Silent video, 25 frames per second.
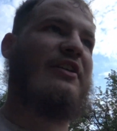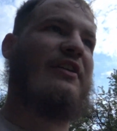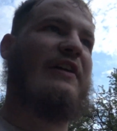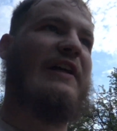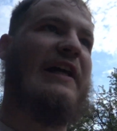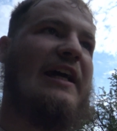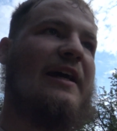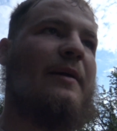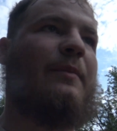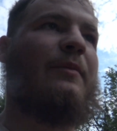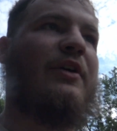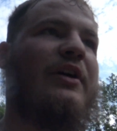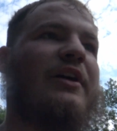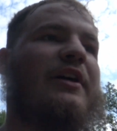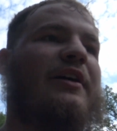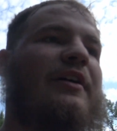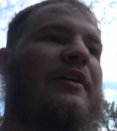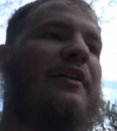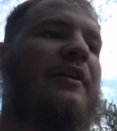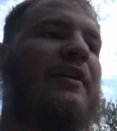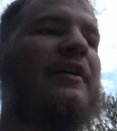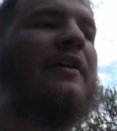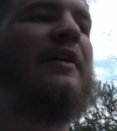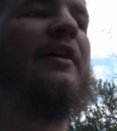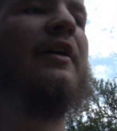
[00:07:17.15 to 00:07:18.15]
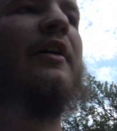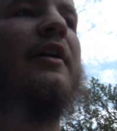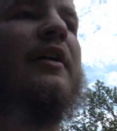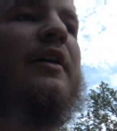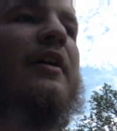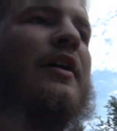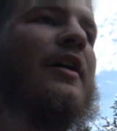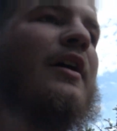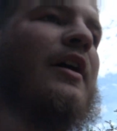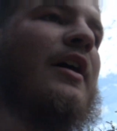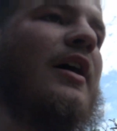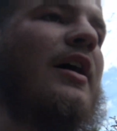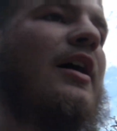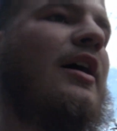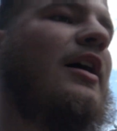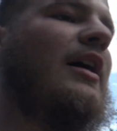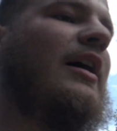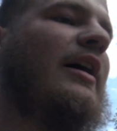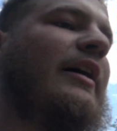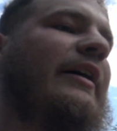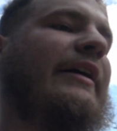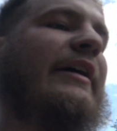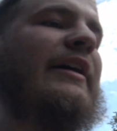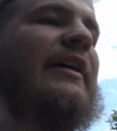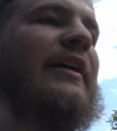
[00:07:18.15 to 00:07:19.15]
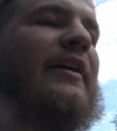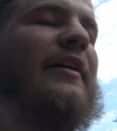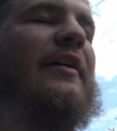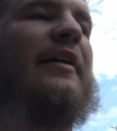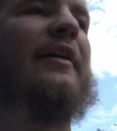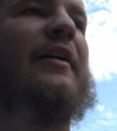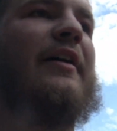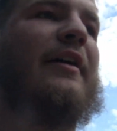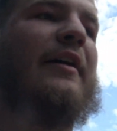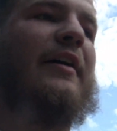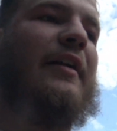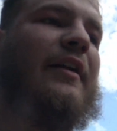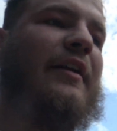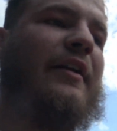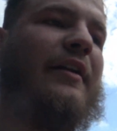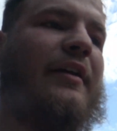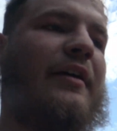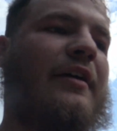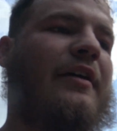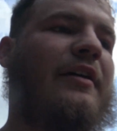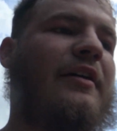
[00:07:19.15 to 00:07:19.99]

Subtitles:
camera on it, and